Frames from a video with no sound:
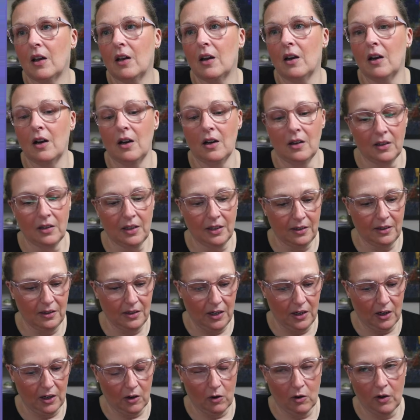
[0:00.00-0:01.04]
Let's
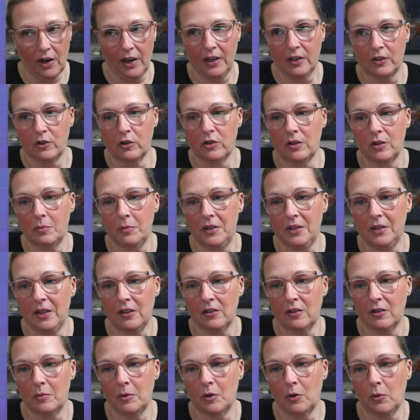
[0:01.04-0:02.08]
see here. Okay, so somebody's
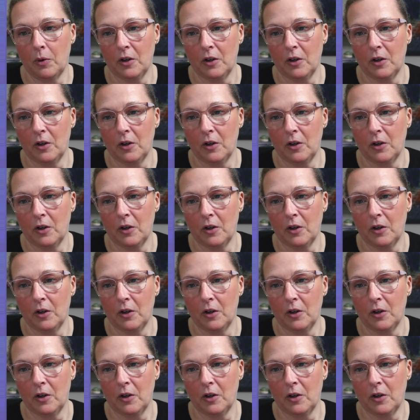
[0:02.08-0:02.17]
asking me a